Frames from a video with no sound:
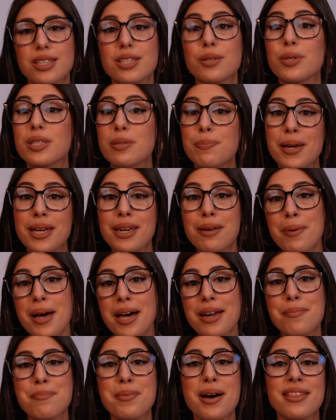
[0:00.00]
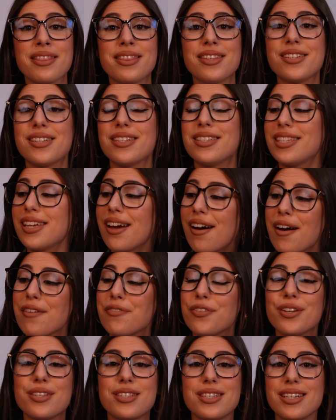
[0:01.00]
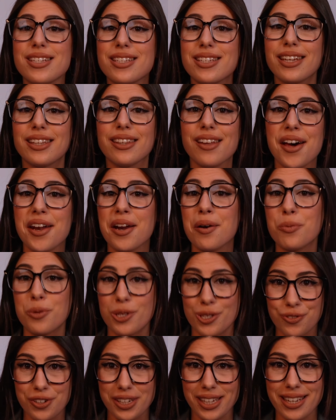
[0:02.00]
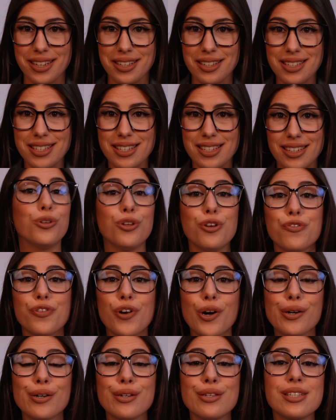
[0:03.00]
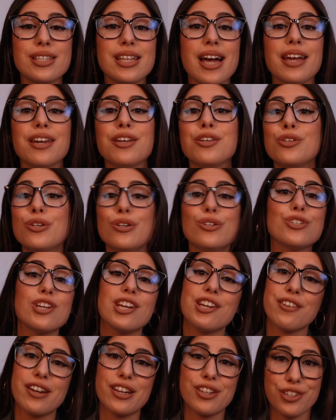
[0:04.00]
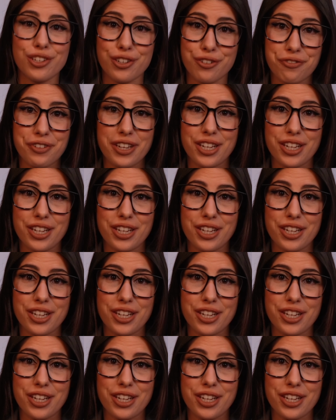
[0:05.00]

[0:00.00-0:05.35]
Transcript: So it's been about a month since the iPhone 16 lineup was released. 4 new phones and a new generation of